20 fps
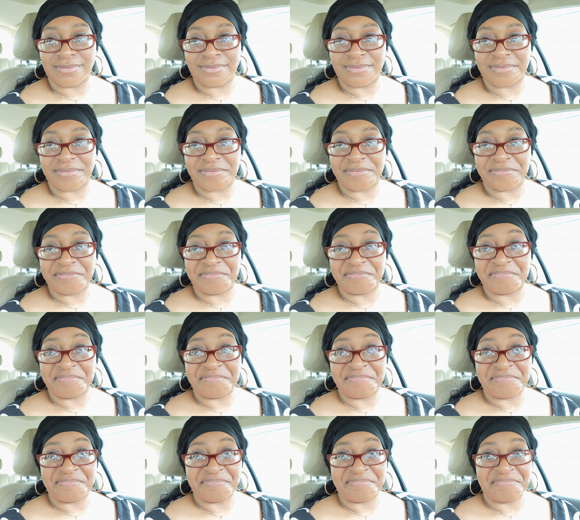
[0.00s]

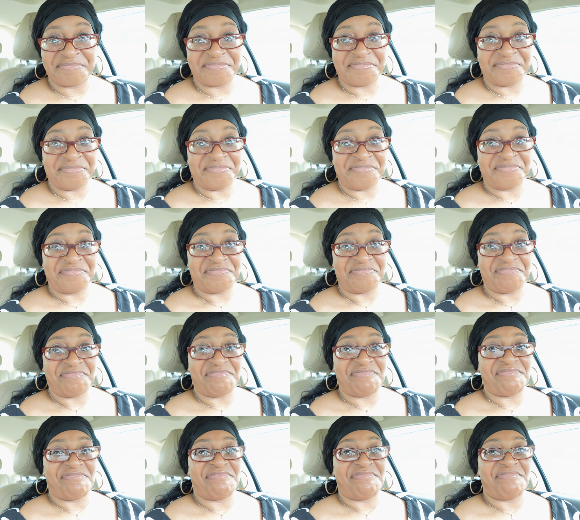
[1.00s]

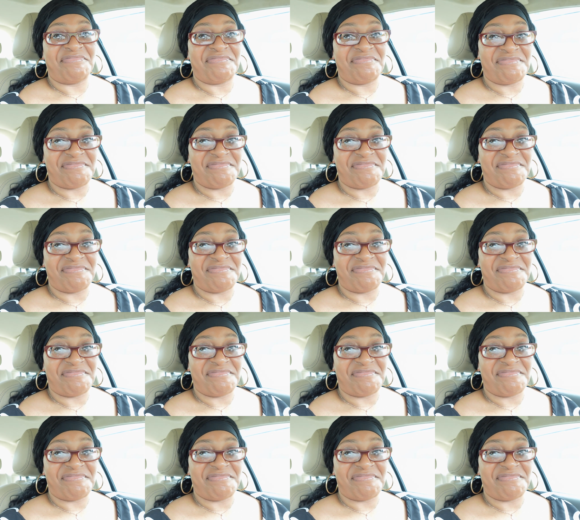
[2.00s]
(no one is talking)